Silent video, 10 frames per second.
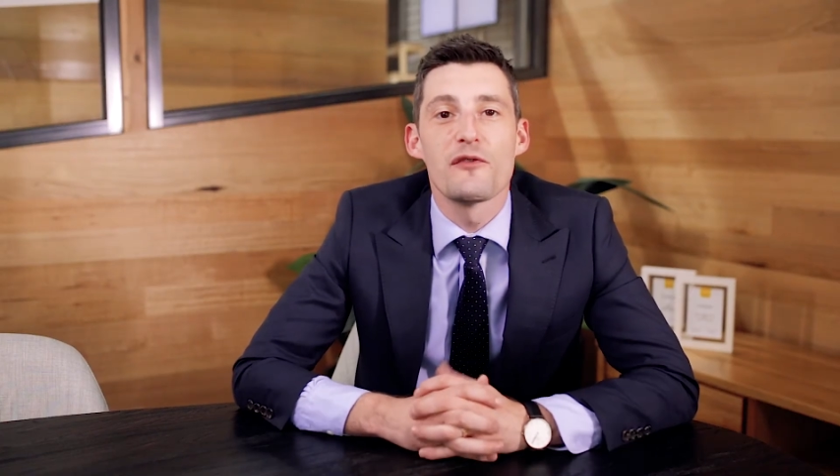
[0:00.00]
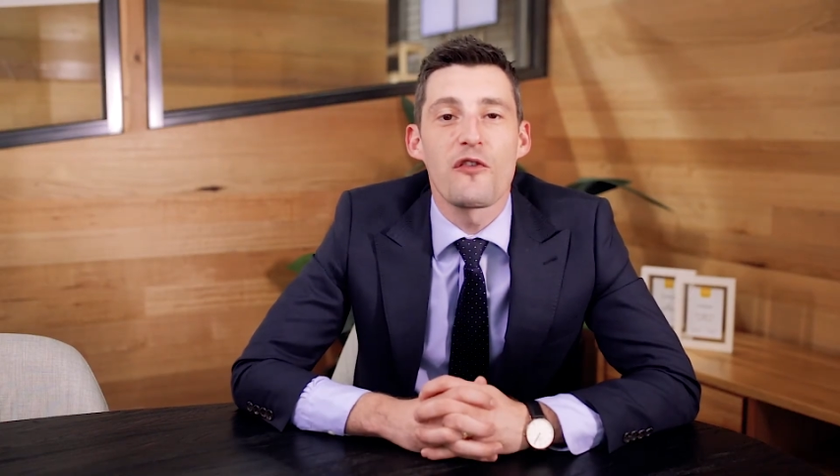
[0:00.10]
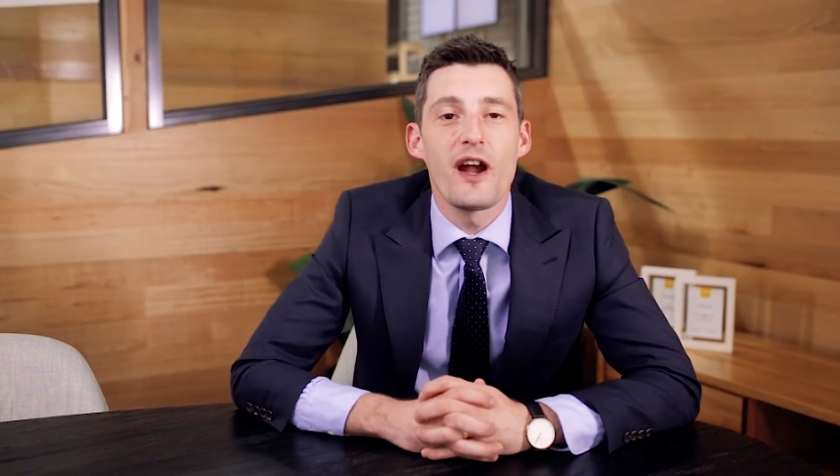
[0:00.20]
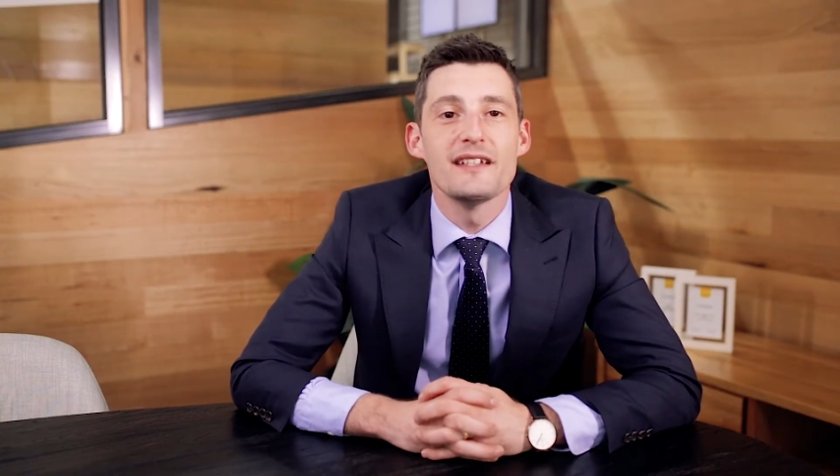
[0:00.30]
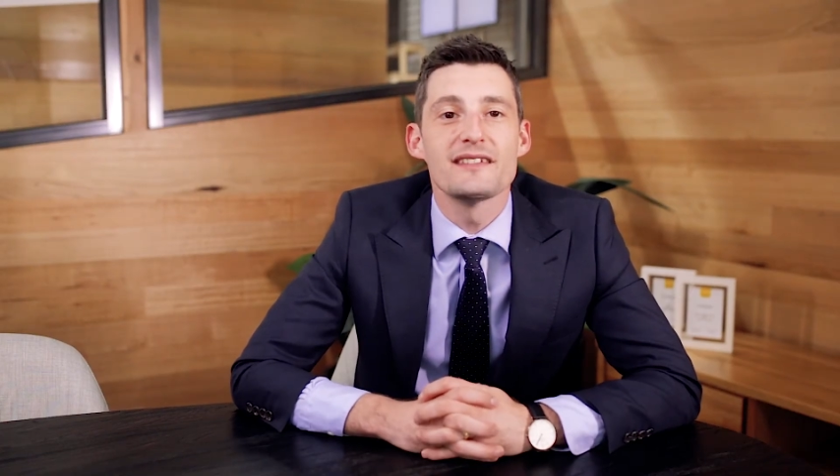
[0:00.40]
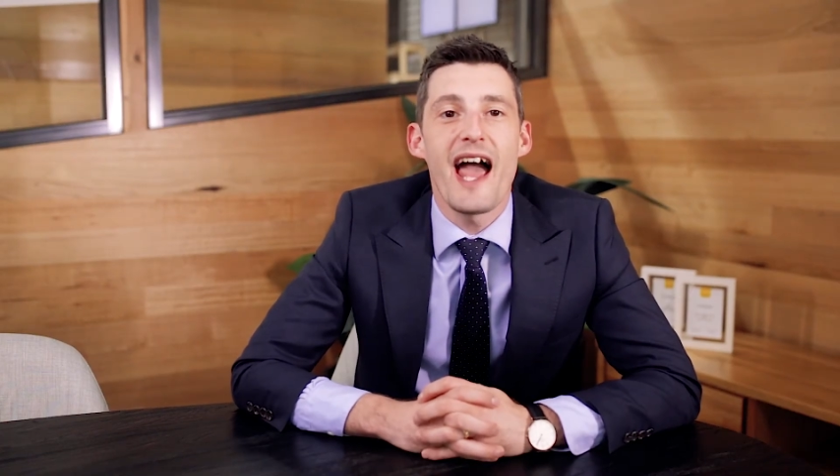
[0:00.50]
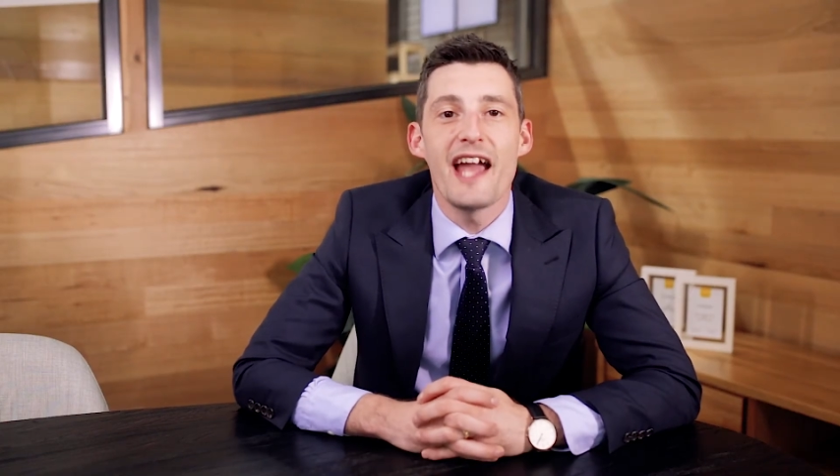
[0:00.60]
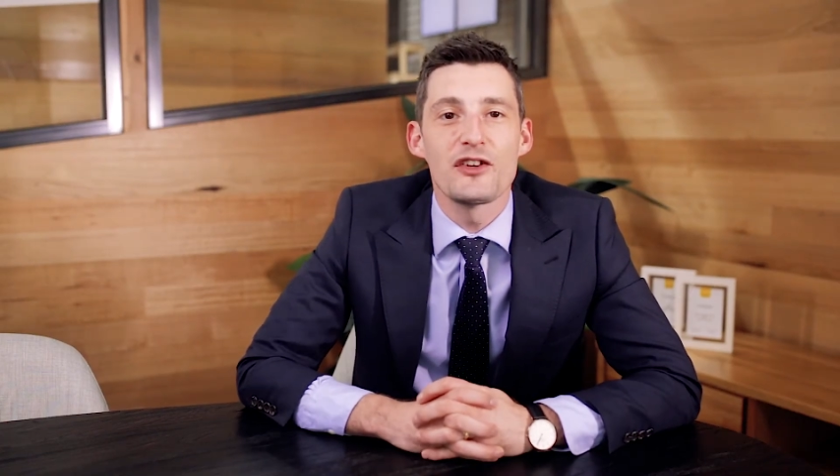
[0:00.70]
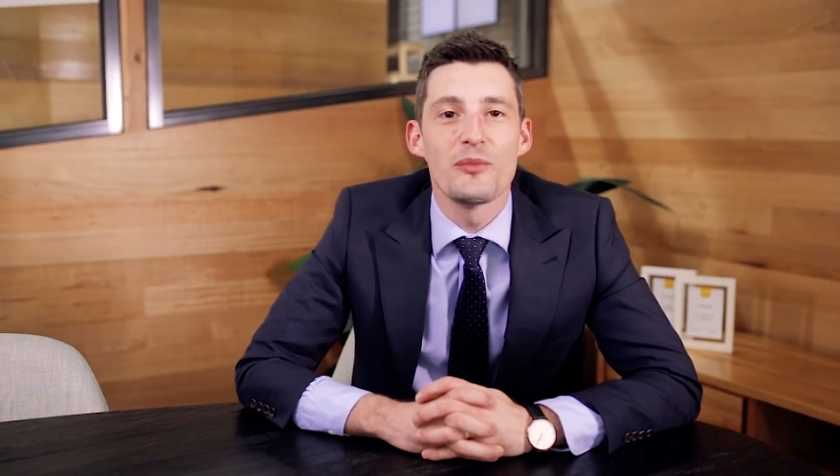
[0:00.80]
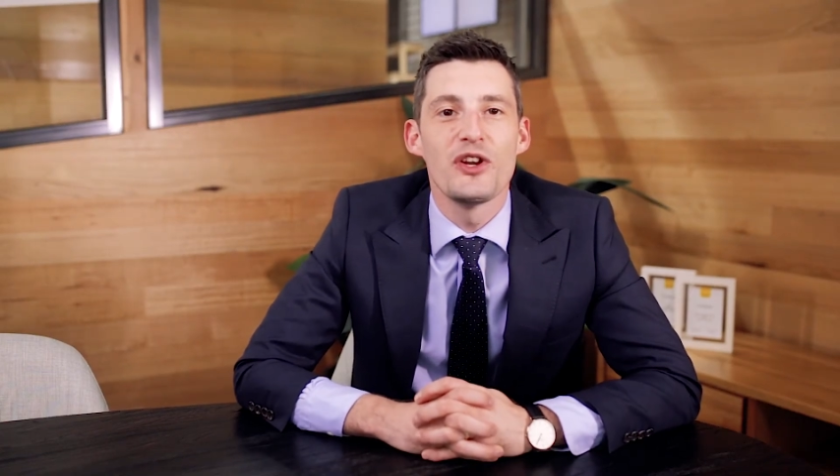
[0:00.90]
friends
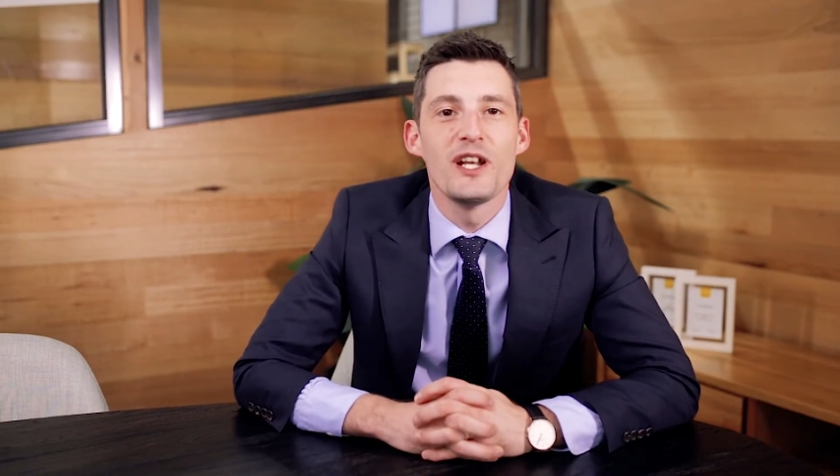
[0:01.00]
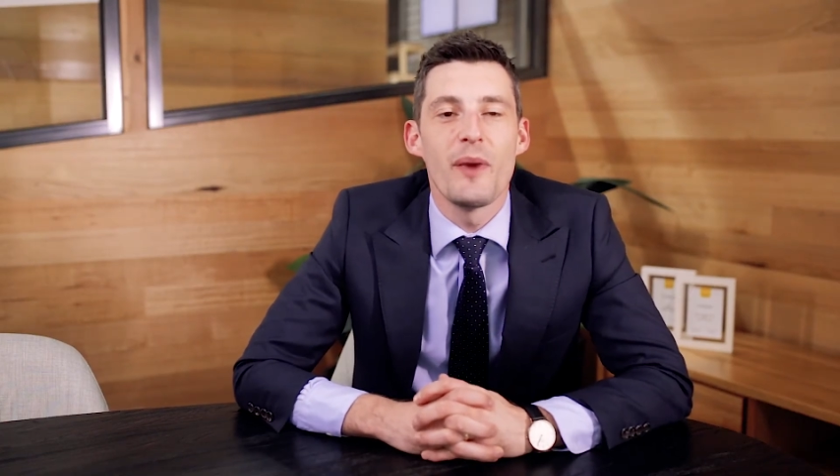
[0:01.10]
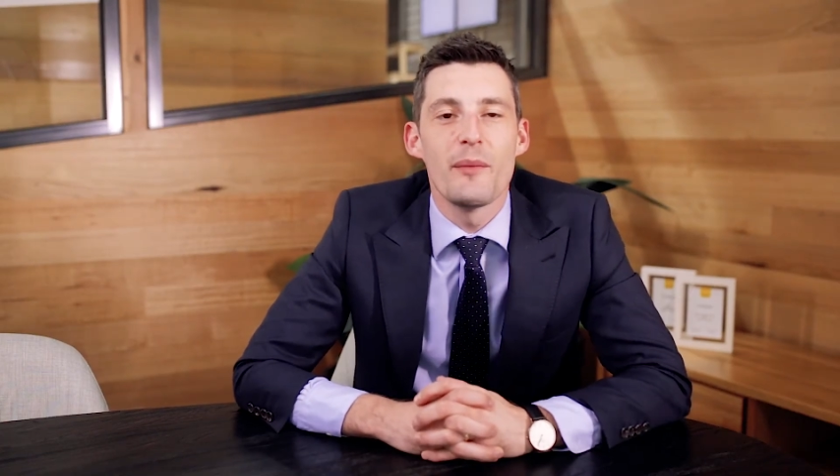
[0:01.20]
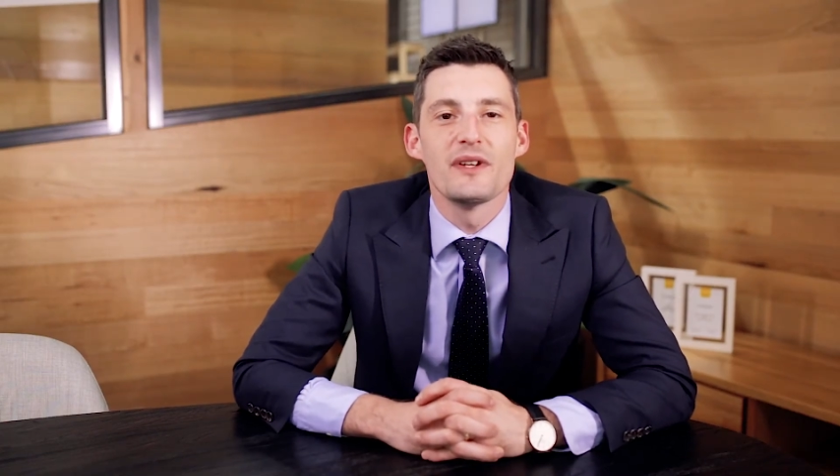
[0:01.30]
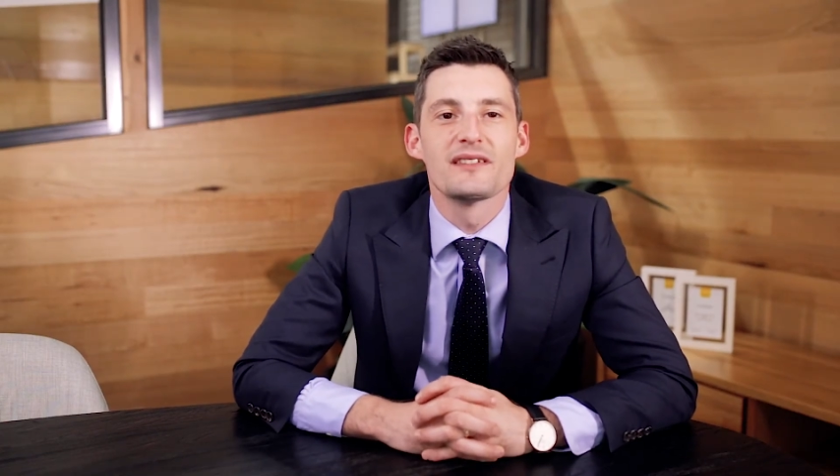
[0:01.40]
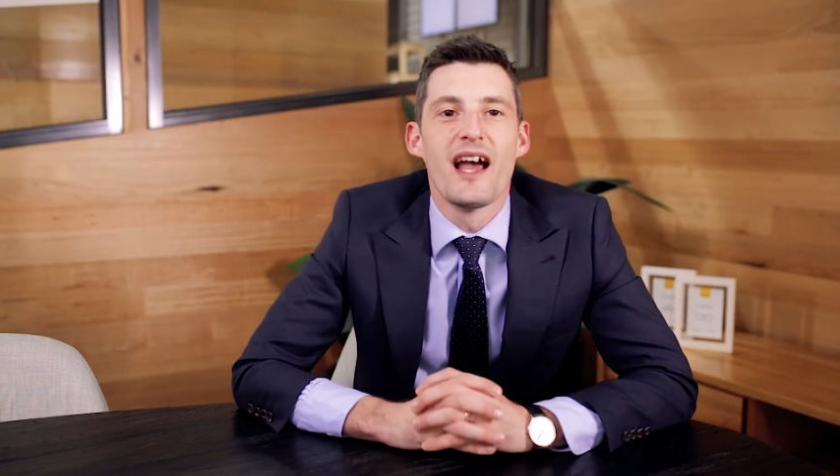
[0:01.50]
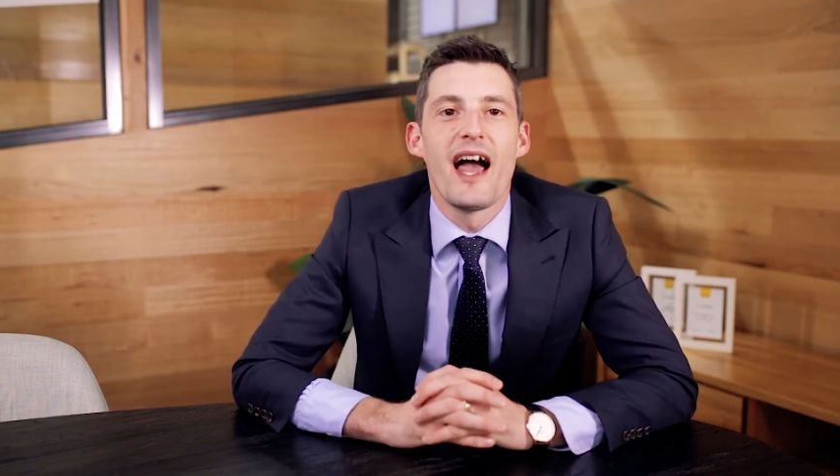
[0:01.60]
and community members